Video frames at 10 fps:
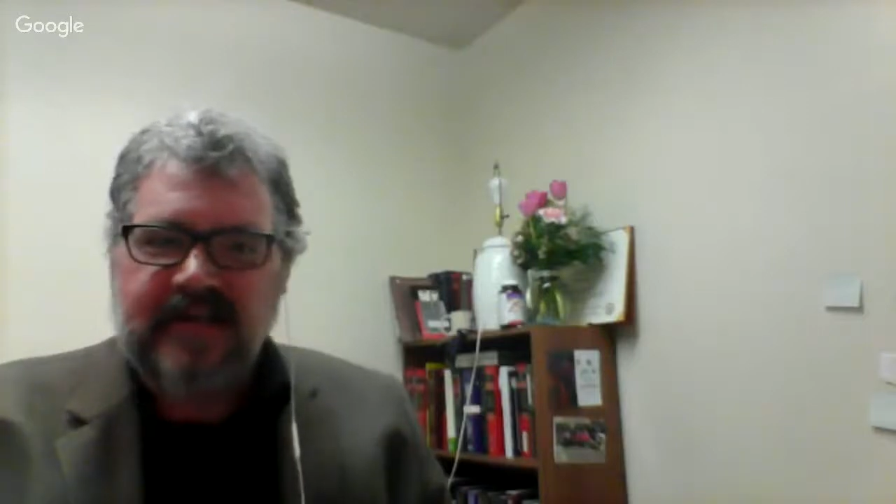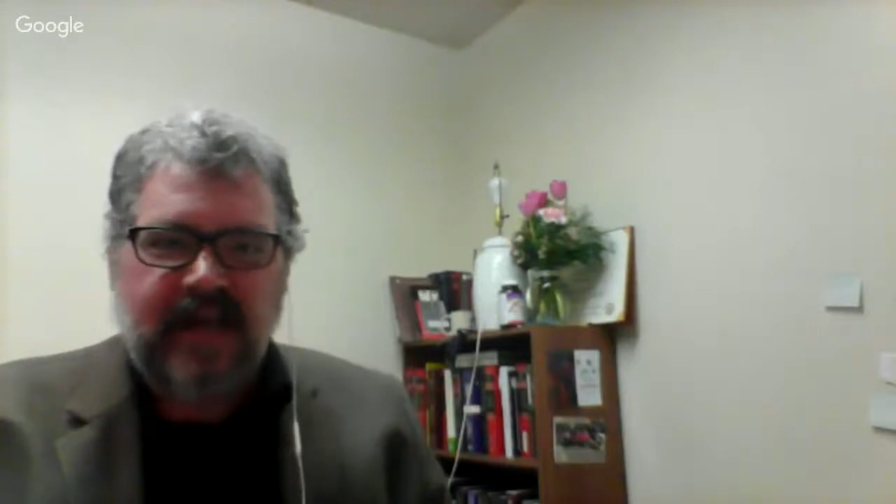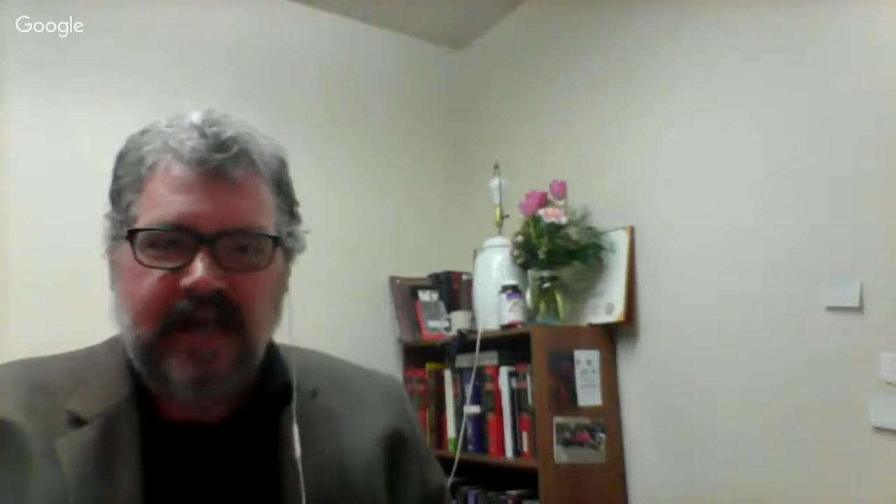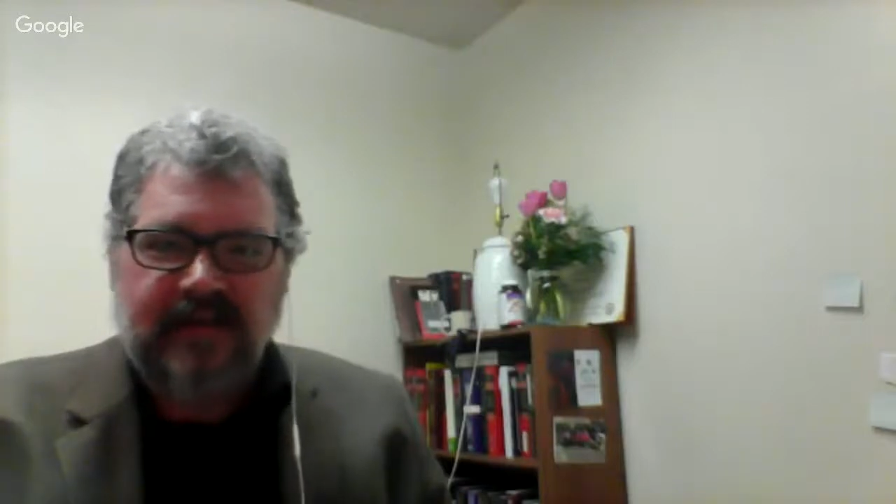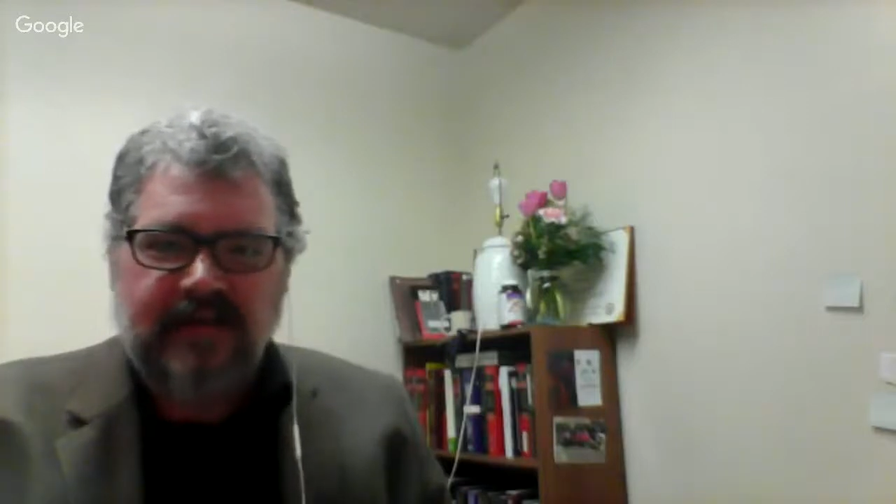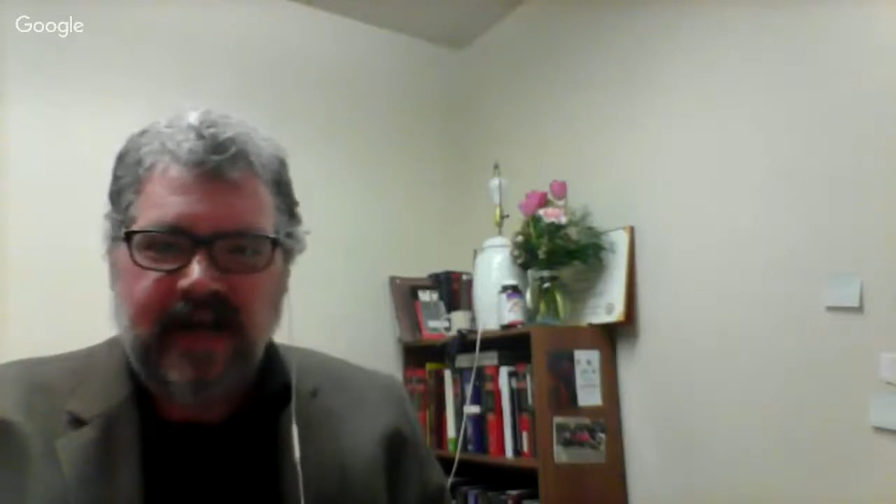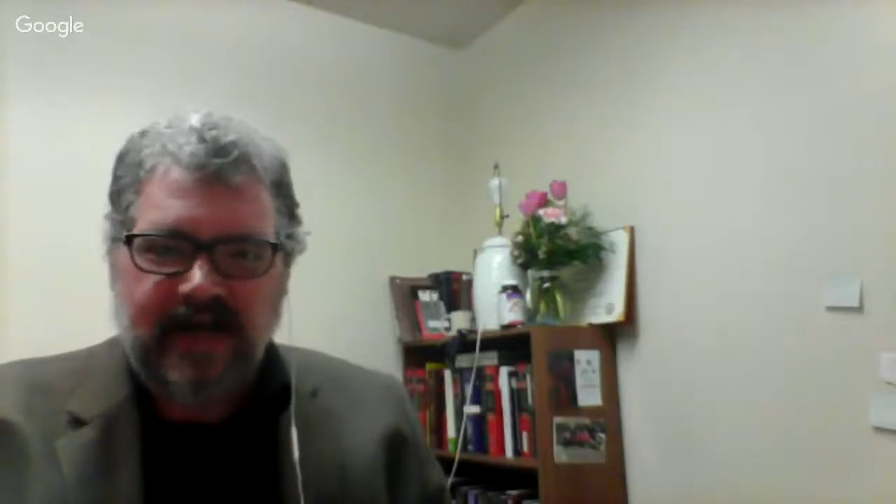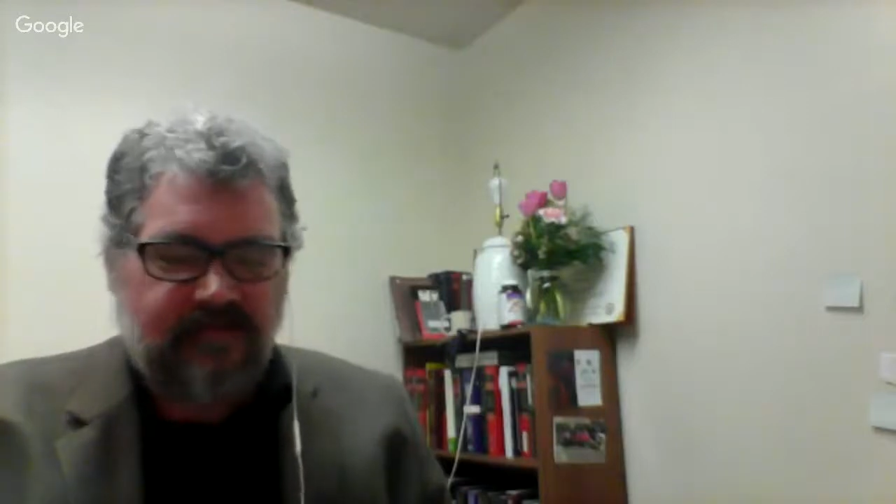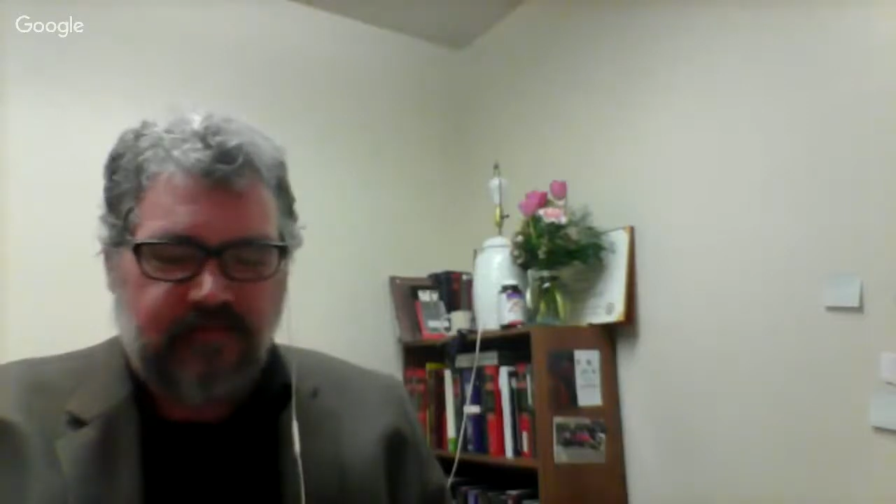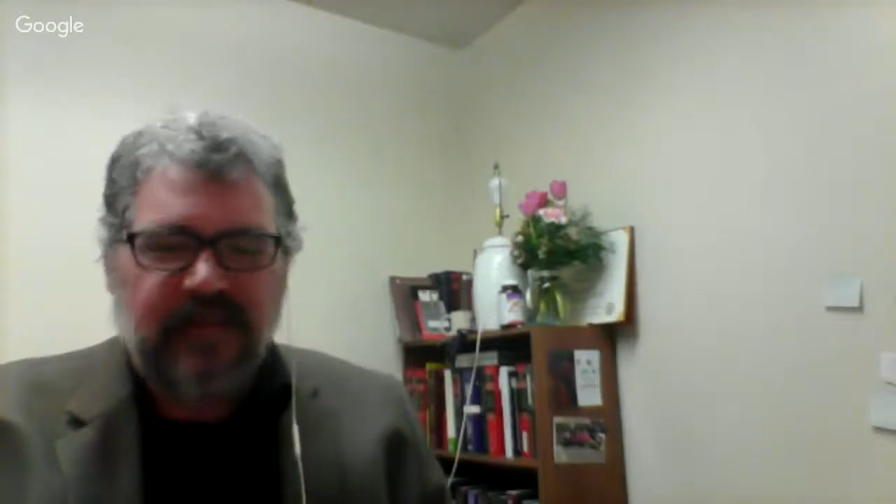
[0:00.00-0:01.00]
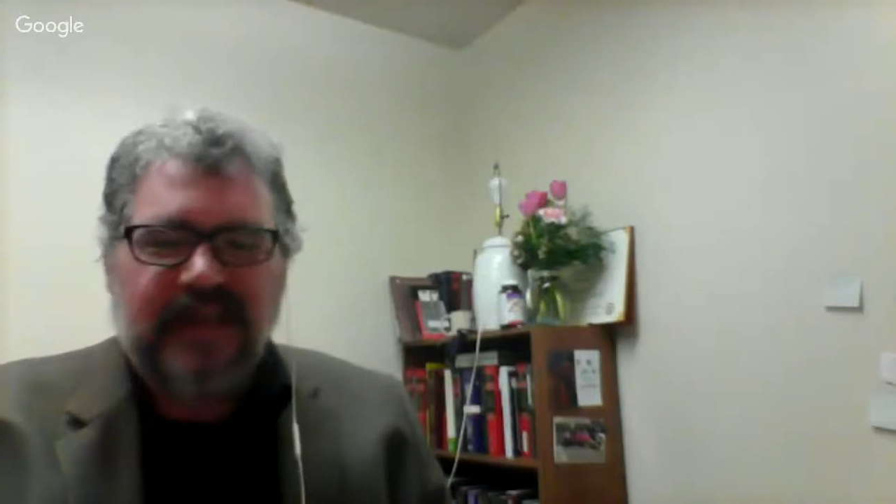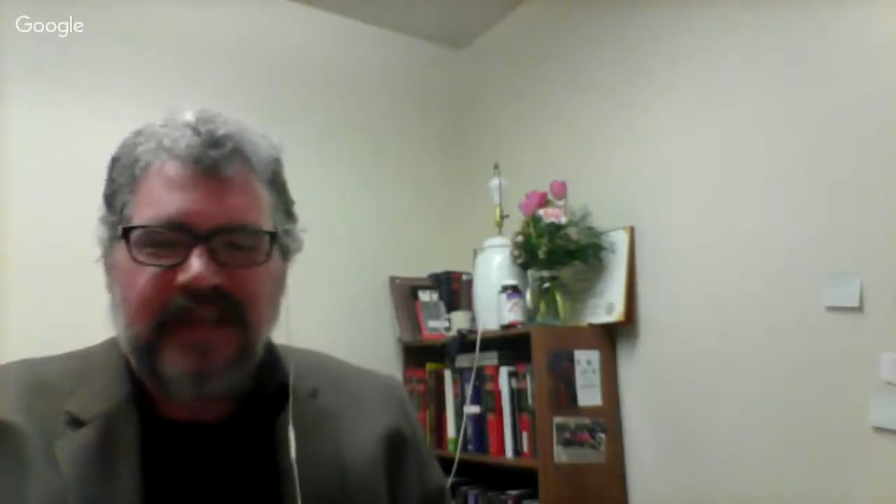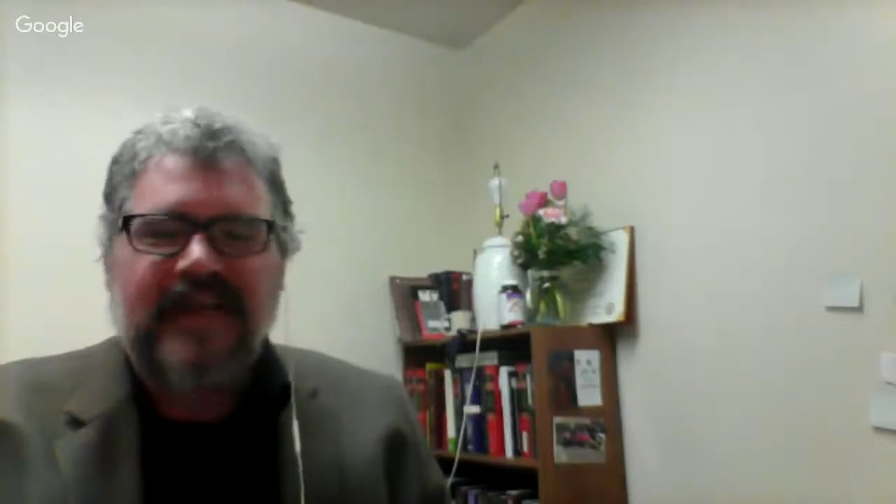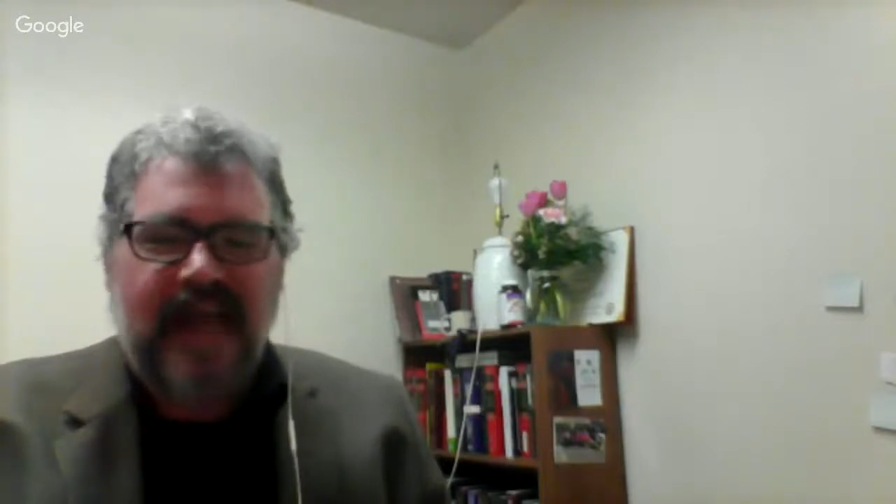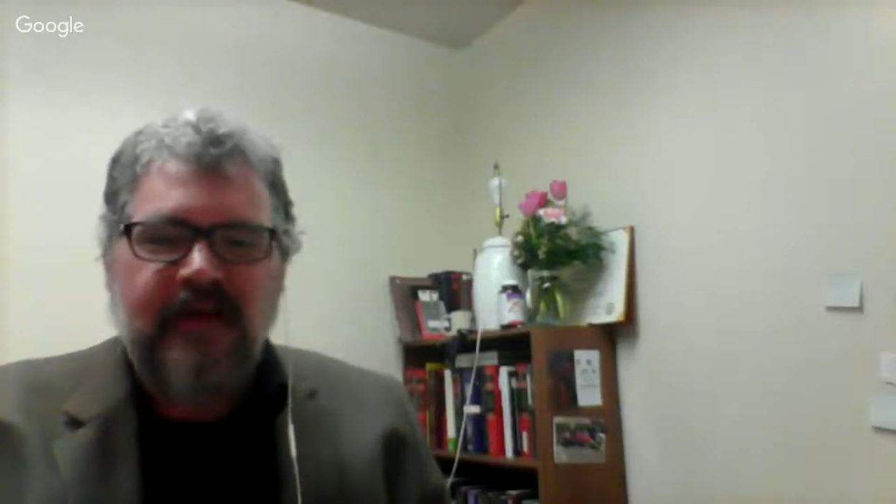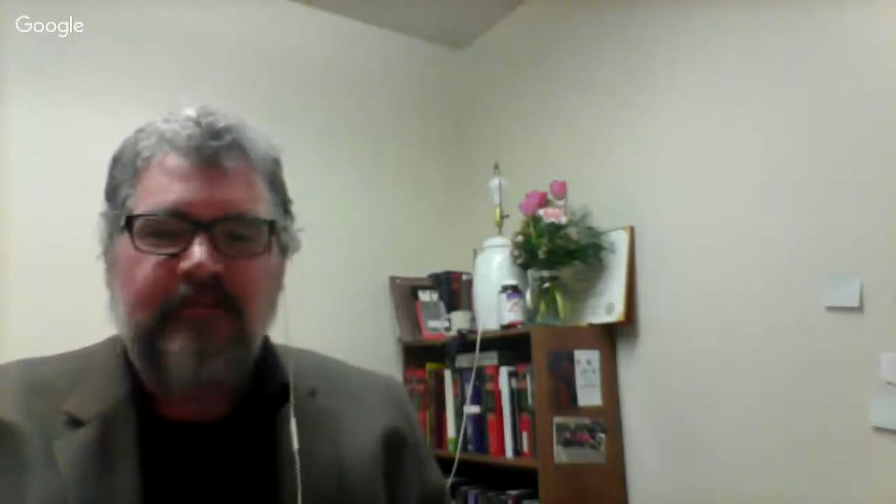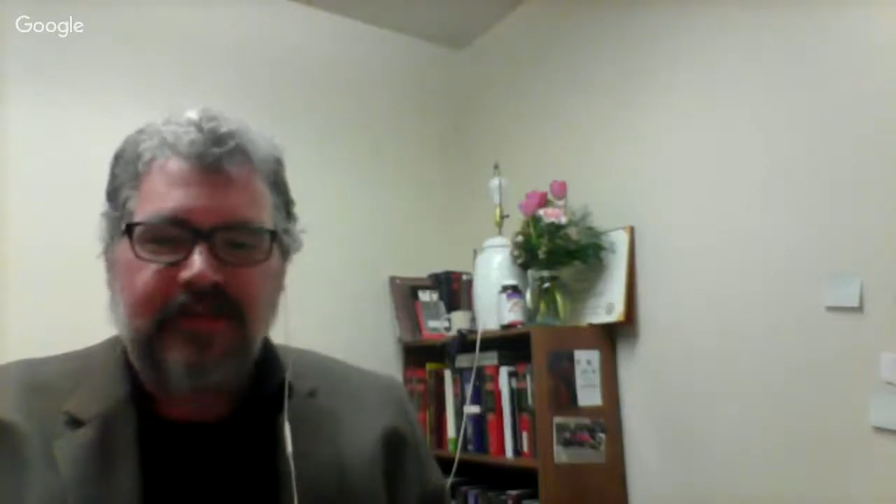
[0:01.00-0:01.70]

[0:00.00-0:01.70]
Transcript: and have really gambled